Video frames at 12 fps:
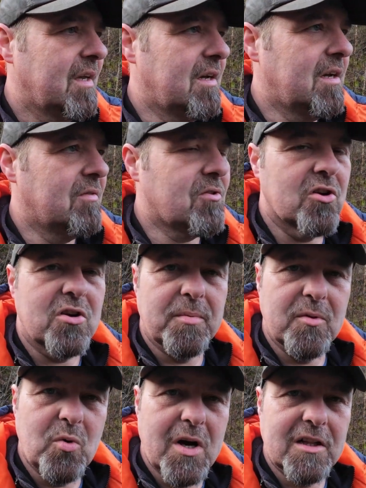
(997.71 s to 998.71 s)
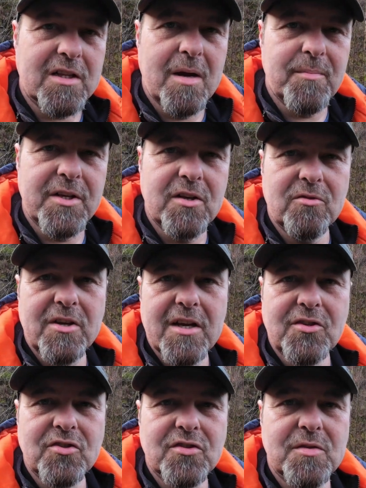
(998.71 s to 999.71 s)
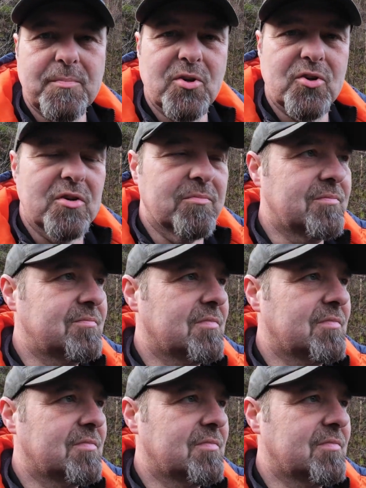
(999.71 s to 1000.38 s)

I've got a couple of wild camping locations to put up,